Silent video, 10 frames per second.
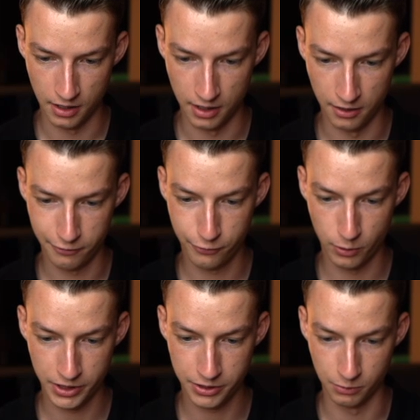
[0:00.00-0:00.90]
uh,
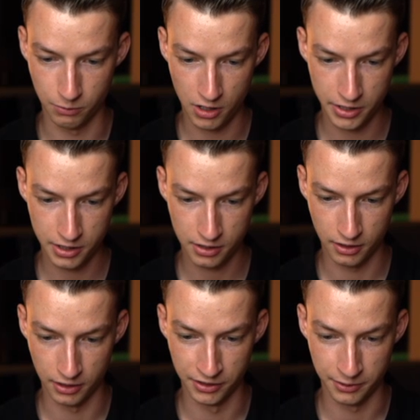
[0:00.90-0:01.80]
four to one
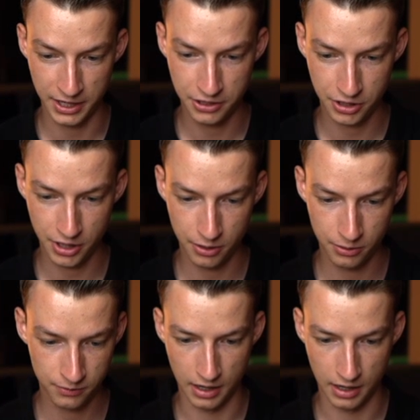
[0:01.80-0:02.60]
on the ratio.